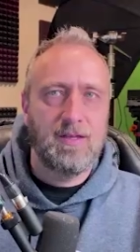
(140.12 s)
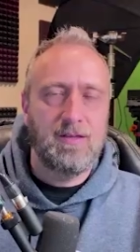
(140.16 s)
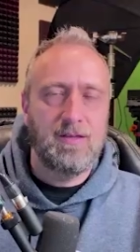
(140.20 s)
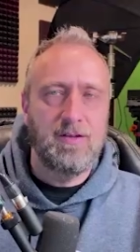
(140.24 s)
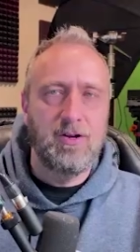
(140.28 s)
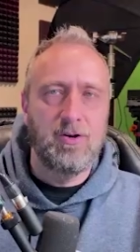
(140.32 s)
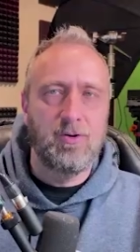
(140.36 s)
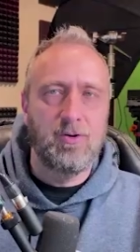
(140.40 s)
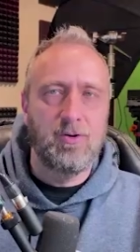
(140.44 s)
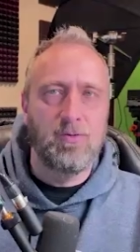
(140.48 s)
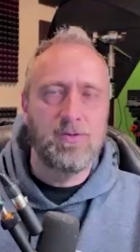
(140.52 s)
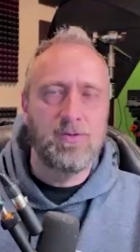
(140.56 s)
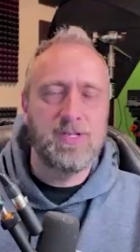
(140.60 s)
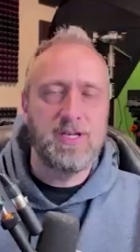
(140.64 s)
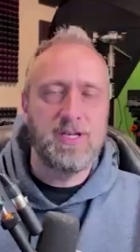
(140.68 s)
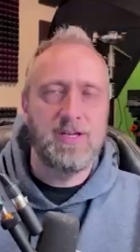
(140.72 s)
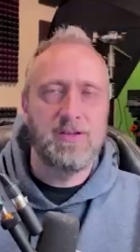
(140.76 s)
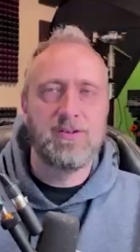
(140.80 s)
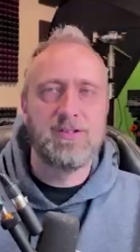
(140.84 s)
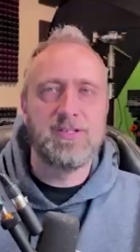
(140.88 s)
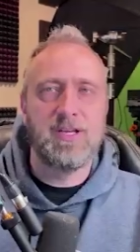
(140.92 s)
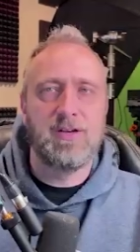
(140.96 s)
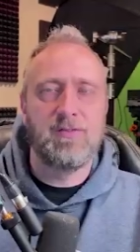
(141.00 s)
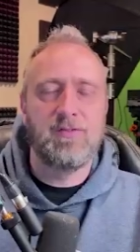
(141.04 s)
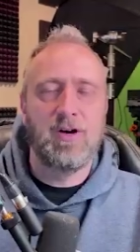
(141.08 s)
you don't tell
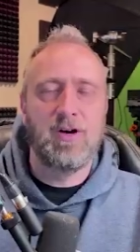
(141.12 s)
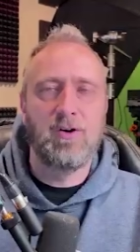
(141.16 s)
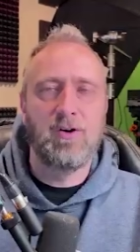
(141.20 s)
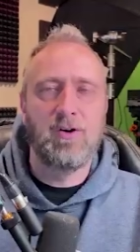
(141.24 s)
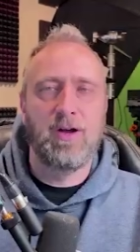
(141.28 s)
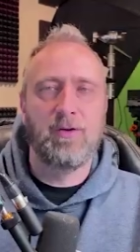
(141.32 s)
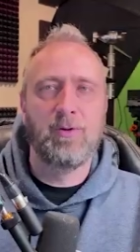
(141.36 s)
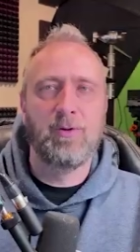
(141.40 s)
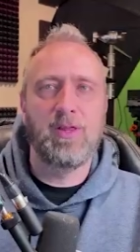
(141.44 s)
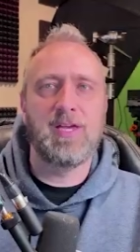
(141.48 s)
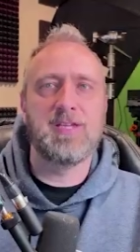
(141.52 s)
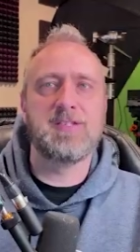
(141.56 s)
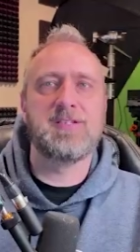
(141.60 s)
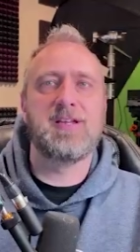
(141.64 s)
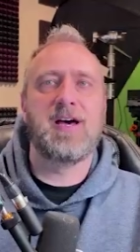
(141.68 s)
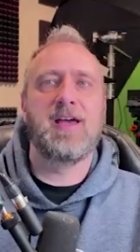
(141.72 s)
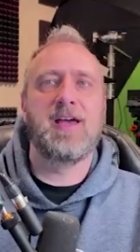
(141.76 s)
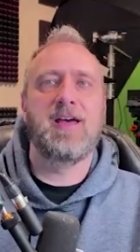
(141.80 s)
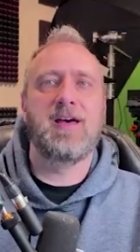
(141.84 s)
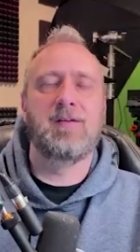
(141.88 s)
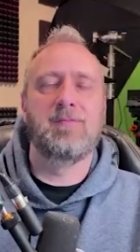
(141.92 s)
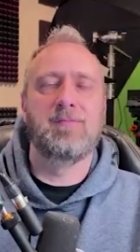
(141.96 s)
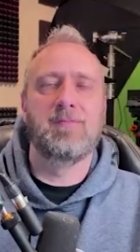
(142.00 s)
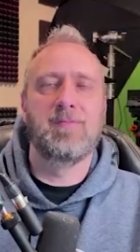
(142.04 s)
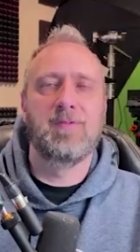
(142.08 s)
yourself, oh, I realized I
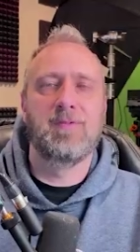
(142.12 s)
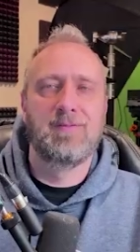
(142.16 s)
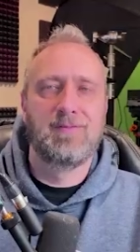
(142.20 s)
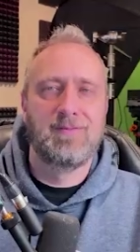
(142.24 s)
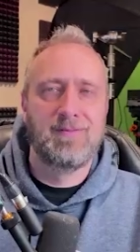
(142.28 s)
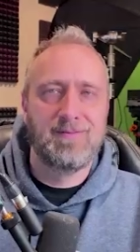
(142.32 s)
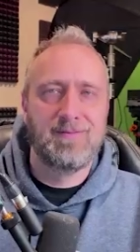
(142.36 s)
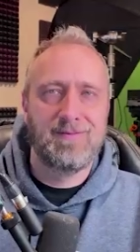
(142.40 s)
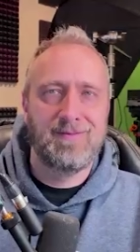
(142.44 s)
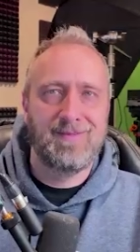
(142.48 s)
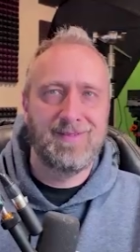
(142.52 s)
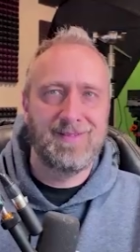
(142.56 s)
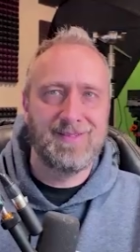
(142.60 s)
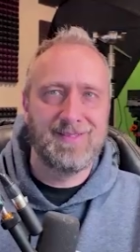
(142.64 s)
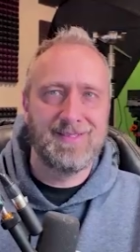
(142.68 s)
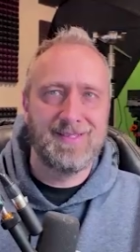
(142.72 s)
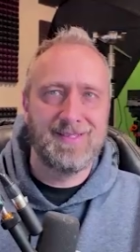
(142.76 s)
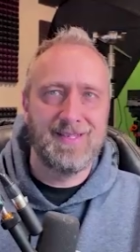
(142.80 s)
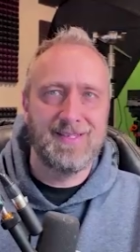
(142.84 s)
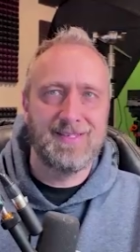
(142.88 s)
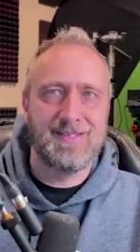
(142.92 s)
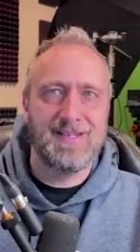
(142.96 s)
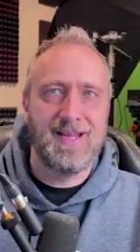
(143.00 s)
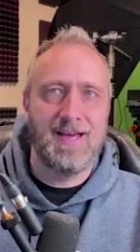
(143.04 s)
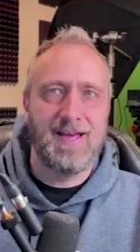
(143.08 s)
am.
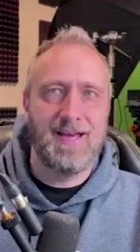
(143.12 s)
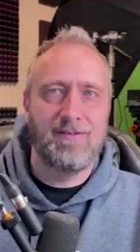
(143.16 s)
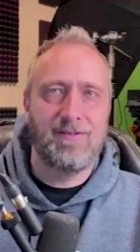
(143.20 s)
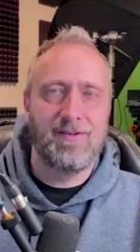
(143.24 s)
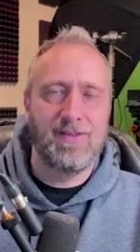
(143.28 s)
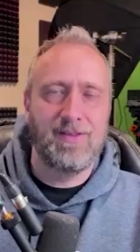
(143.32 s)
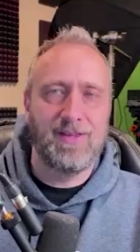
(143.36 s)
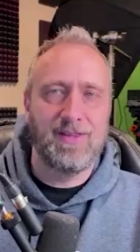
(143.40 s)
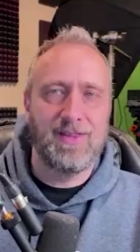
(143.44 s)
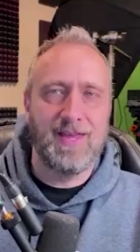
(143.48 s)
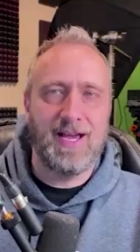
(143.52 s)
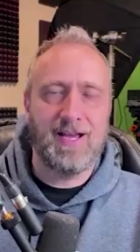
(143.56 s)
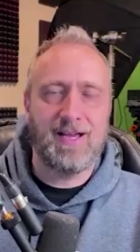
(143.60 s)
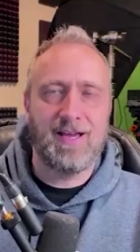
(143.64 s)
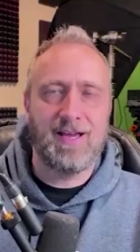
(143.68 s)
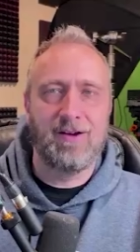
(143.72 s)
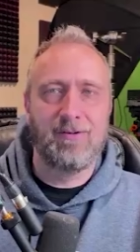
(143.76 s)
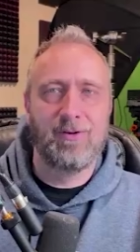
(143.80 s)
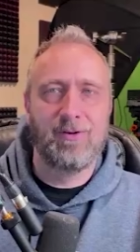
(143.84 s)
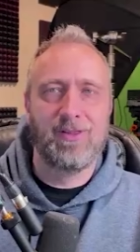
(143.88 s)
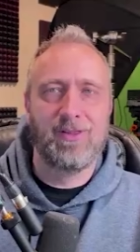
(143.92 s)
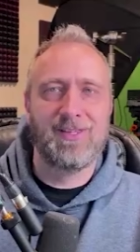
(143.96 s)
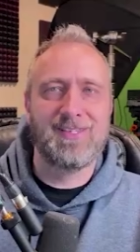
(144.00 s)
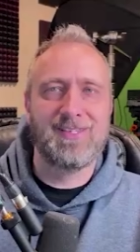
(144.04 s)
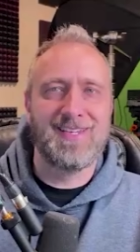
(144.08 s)
It's not really that kind
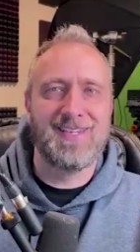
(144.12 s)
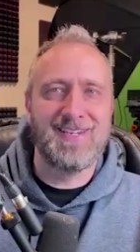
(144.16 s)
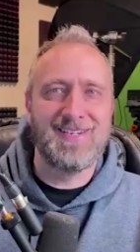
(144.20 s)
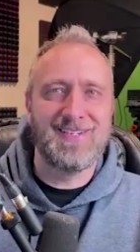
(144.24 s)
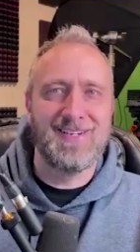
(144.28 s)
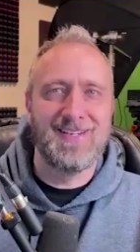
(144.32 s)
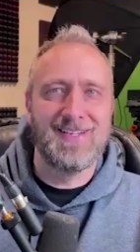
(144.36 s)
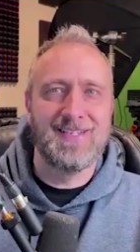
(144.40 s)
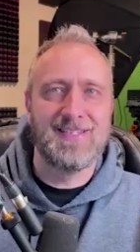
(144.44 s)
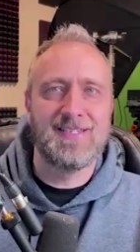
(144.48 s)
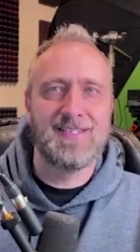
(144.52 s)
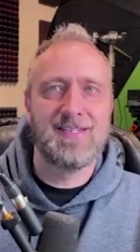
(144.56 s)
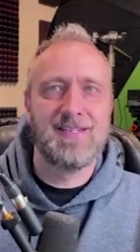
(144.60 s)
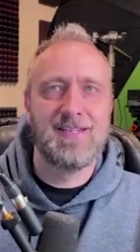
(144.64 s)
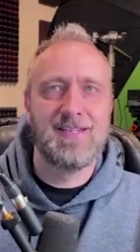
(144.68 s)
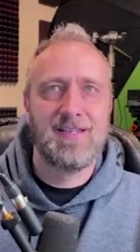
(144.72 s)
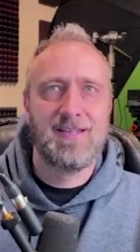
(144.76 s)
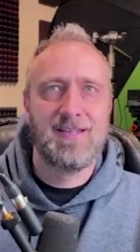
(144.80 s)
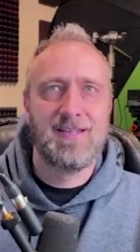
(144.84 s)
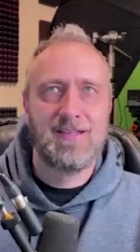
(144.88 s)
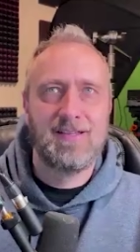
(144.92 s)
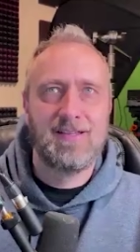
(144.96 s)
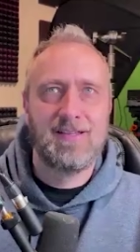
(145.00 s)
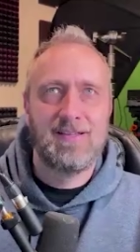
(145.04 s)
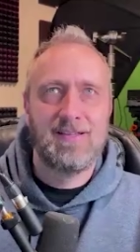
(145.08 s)
of realization. It's
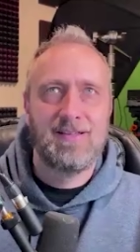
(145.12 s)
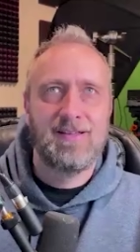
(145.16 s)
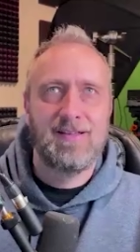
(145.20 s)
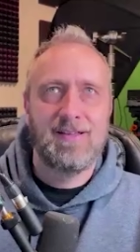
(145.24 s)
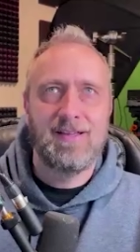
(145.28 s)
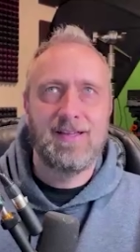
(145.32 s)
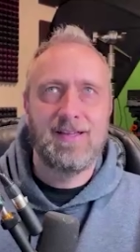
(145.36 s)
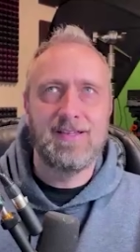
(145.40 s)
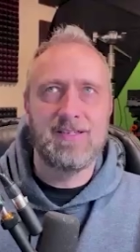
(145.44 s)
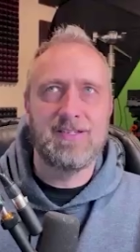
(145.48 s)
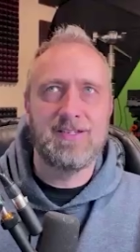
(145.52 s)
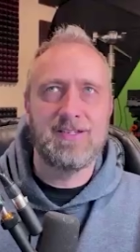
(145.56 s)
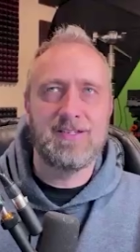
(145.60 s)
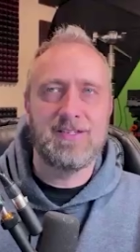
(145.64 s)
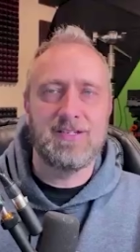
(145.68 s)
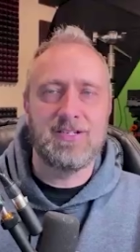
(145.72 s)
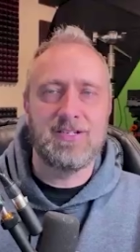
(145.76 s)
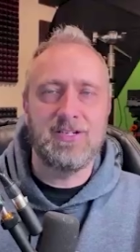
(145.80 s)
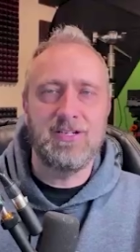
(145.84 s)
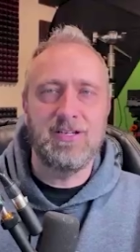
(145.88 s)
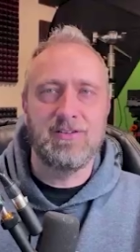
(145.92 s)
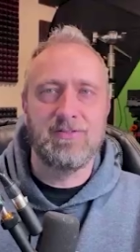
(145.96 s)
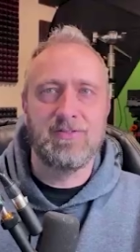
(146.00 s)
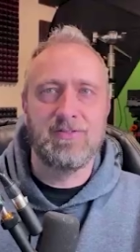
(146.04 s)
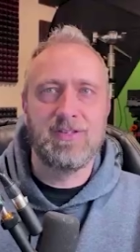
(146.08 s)
just a
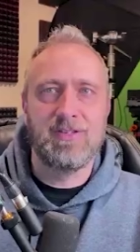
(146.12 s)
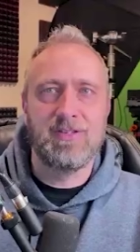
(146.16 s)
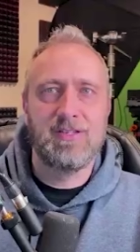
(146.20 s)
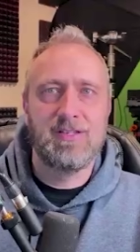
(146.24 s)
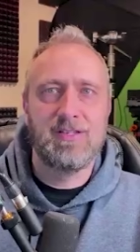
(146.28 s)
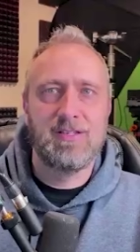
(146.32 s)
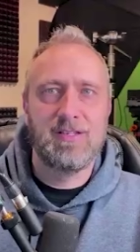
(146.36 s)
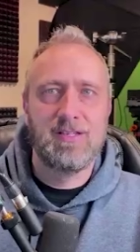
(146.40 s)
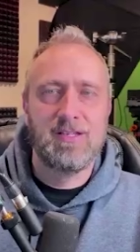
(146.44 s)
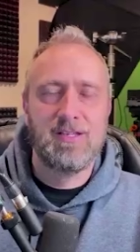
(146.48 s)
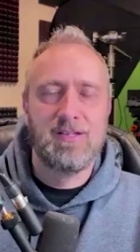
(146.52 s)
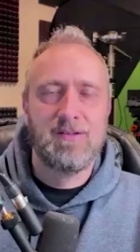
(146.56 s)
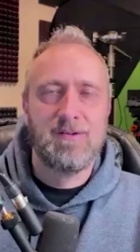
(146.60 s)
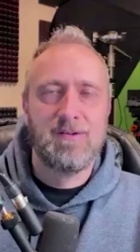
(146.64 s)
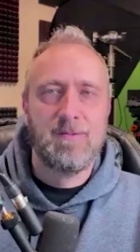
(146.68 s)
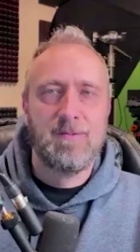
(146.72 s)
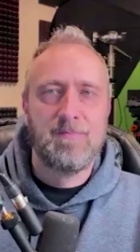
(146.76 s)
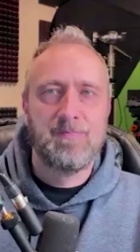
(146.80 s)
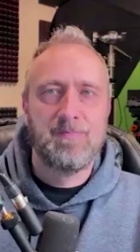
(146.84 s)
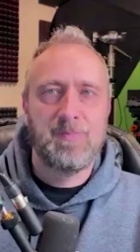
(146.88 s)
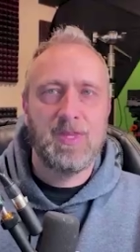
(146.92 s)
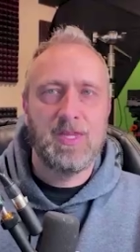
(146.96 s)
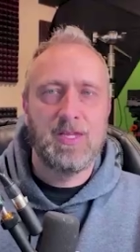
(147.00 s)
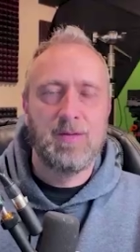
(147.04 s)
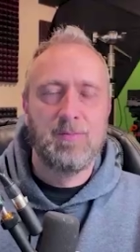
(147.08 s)
shift.
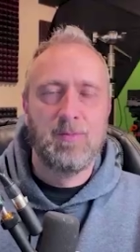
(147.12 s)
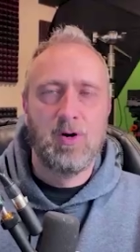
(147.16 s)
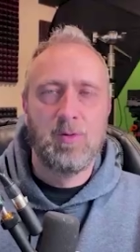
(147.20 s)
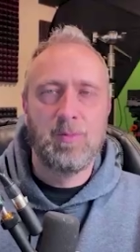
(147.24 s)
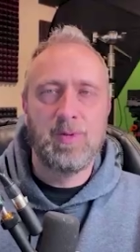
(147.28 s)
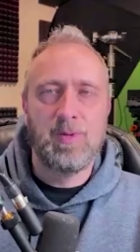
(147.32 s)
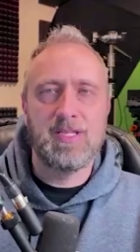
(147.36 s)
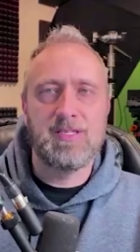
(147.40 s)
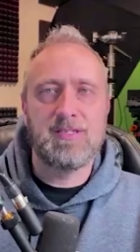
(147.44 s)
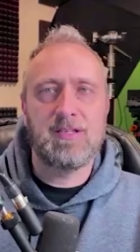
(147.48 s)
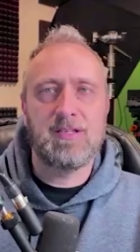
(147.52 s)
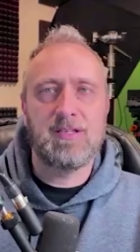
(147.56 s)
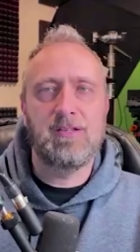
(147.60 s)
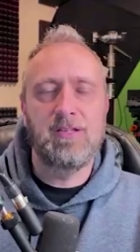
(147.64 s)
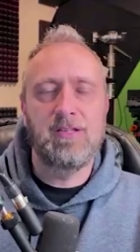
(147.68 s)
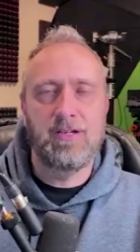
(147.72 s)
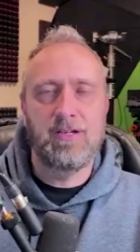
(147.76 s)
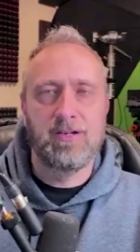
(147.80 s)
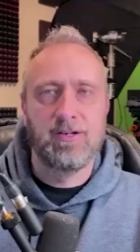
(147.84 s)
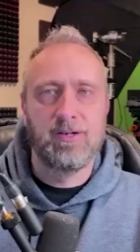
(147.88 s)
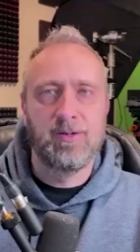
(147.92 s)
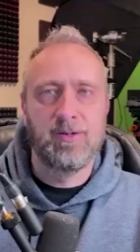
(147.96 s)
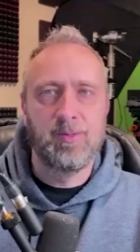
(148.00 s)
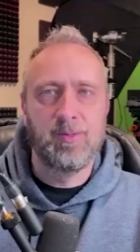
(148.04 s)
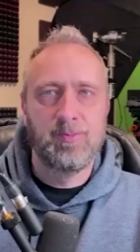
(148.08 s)
The moment it's
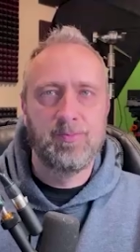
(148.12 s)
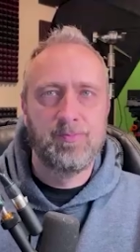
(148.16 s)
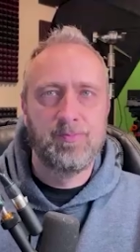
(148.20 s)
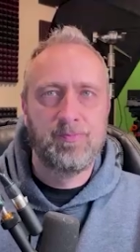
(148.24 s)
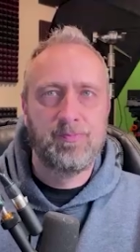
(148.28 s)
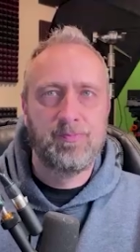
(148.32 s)
clear,